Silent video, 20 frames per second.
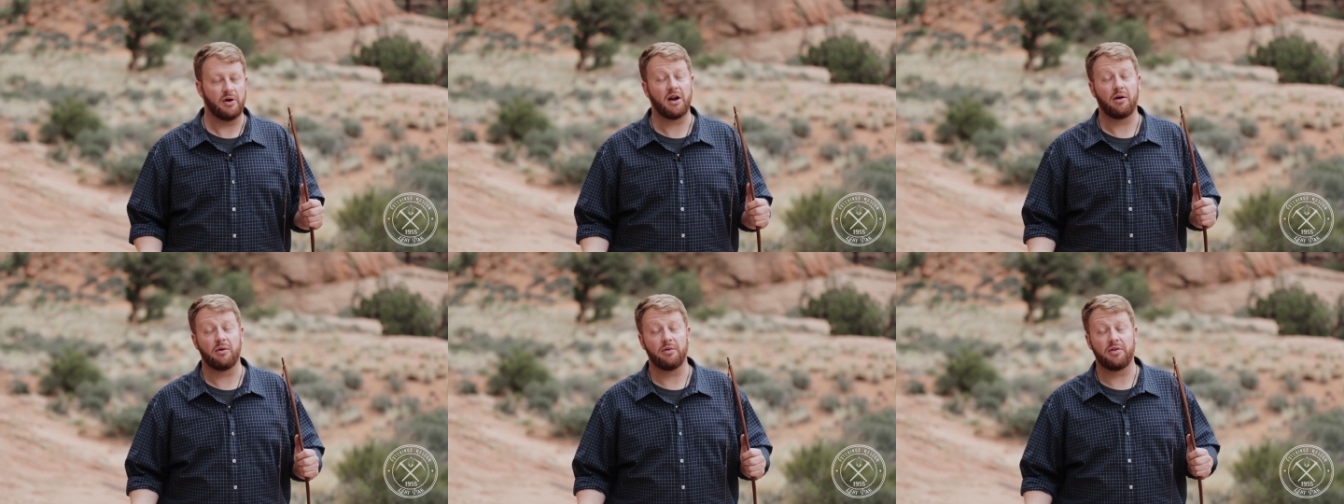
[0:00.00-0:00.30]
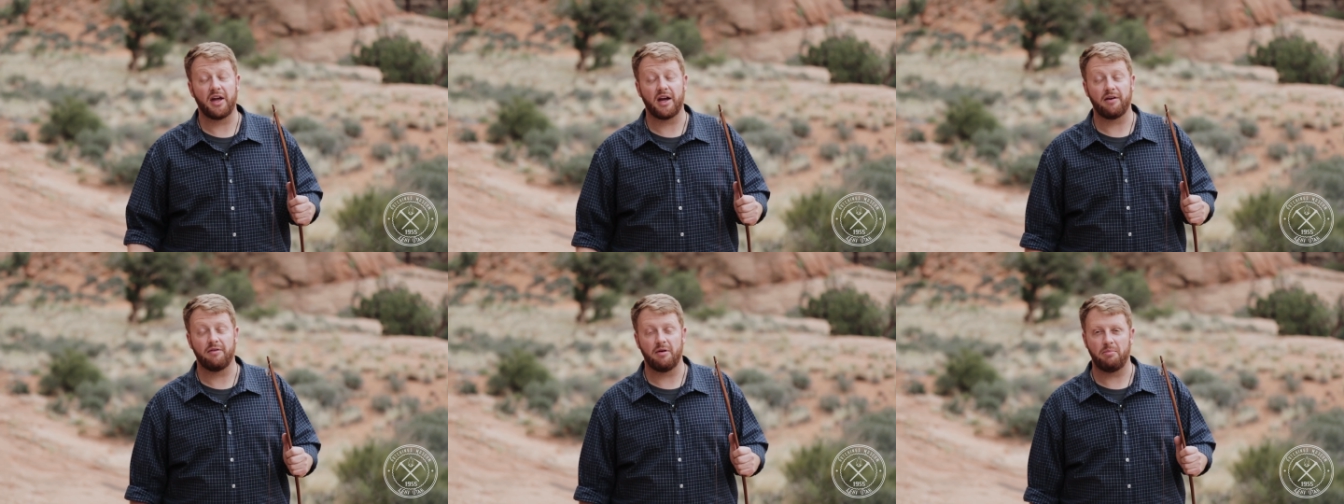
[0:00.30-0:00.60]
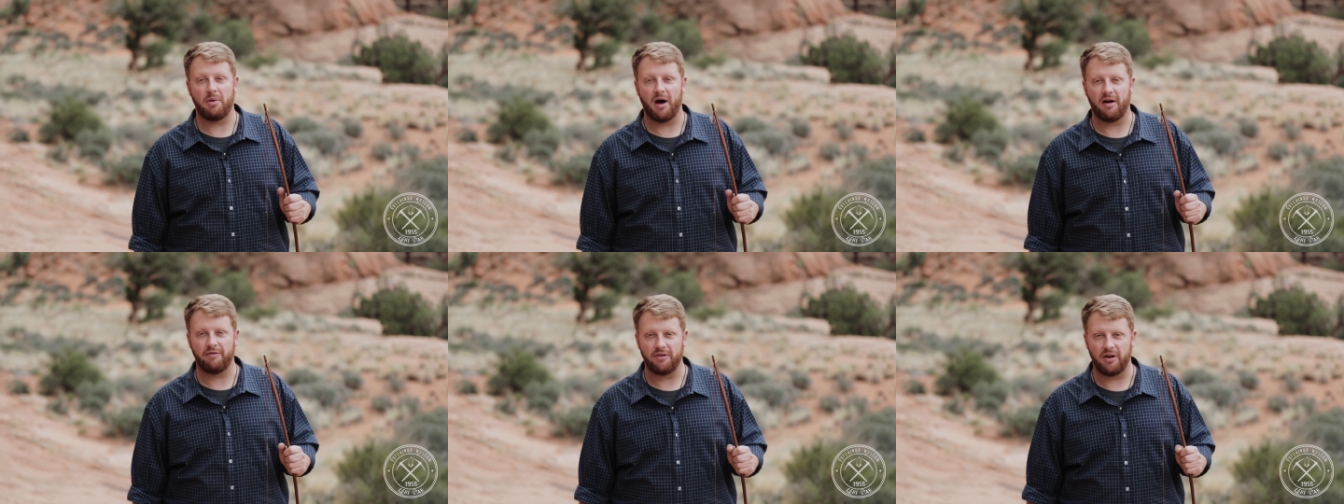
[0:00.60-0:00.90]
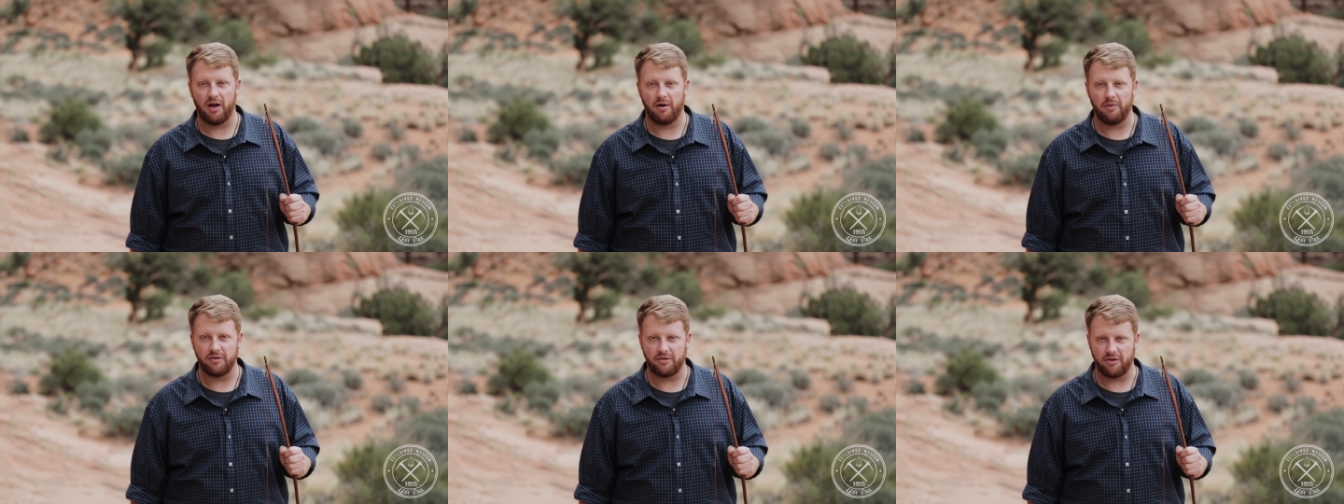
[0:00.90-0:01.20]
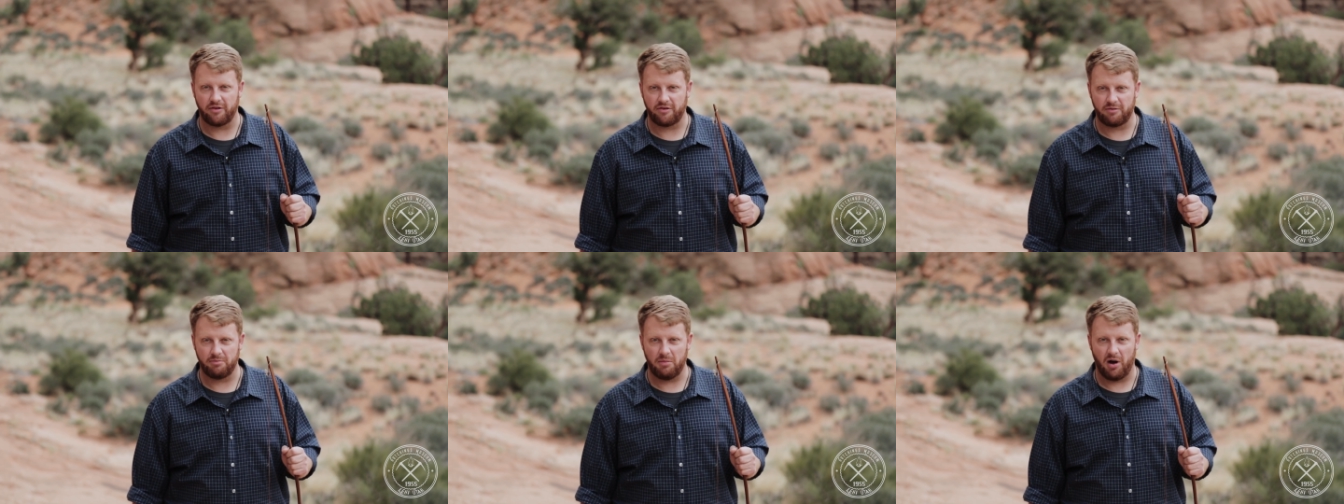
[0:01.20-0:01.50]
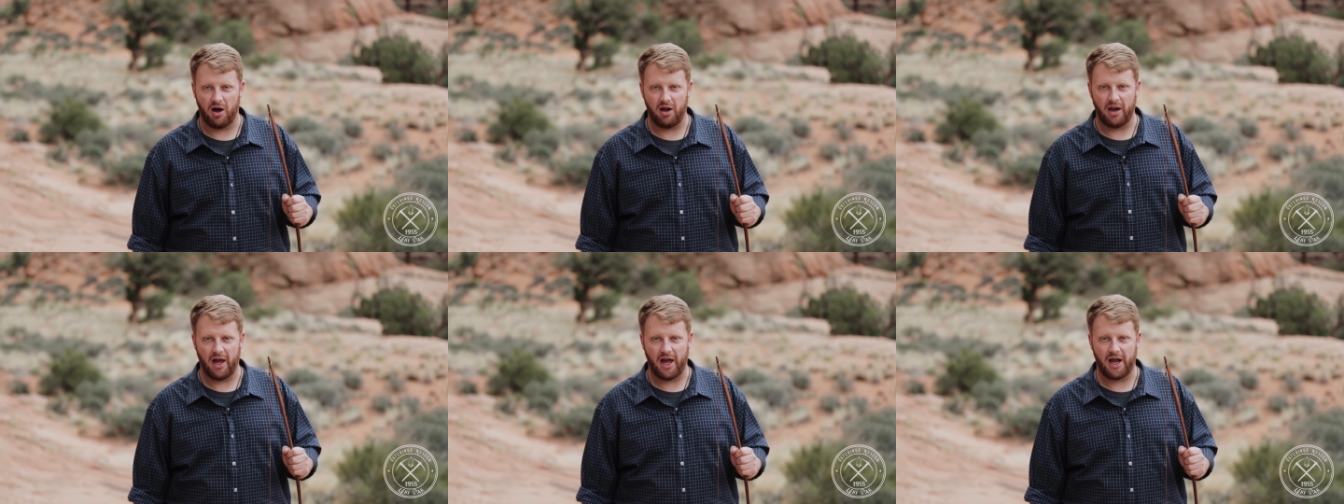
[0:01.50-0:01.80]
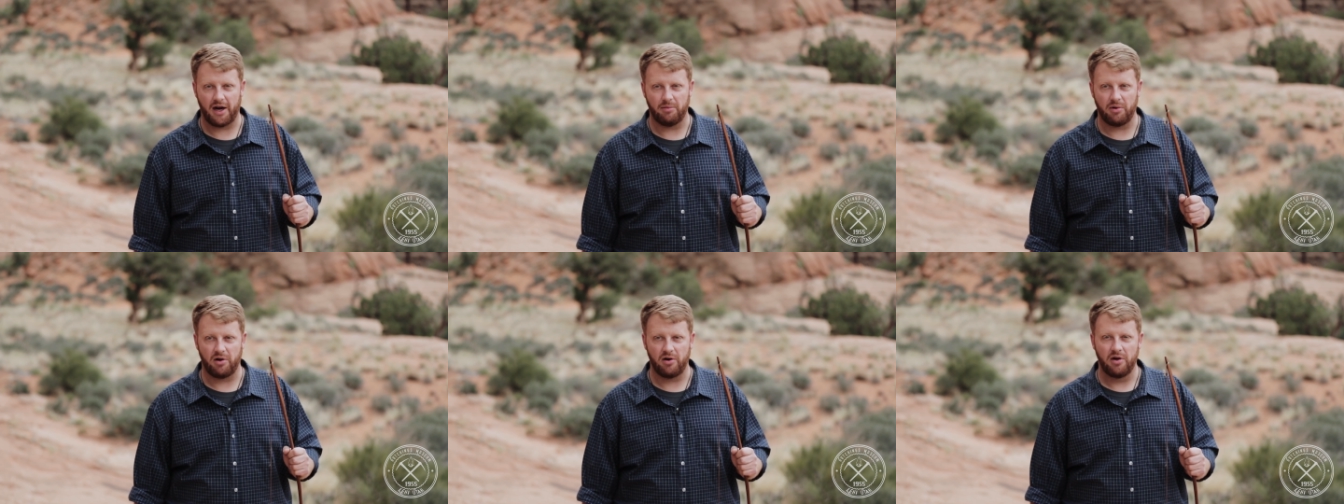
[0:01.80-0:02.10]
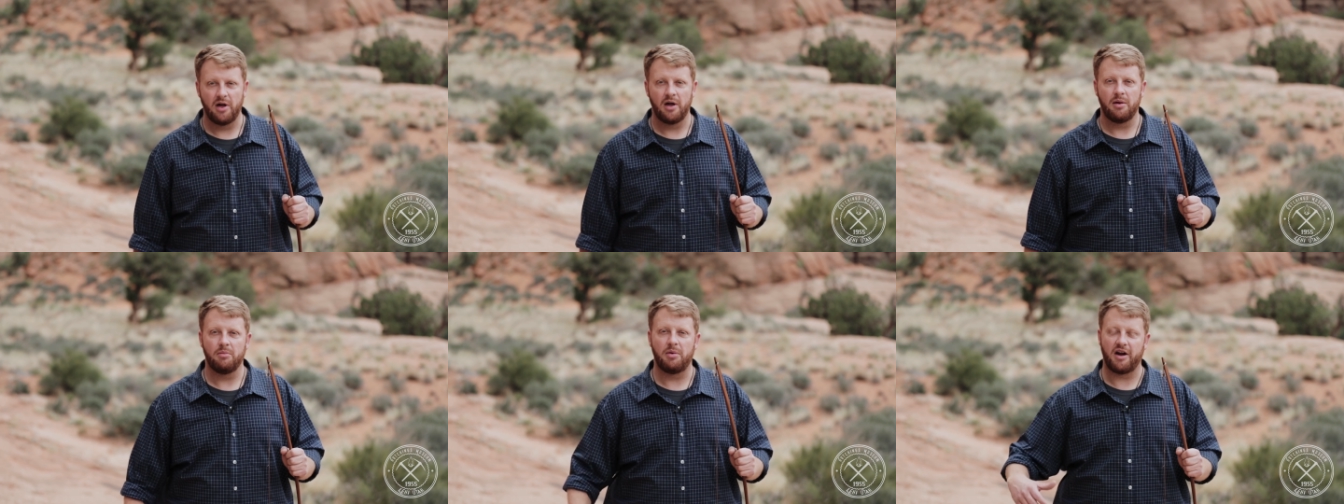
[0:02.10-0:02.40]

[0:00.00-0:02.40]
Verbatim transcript: We don't think of a buffalo as a small animal,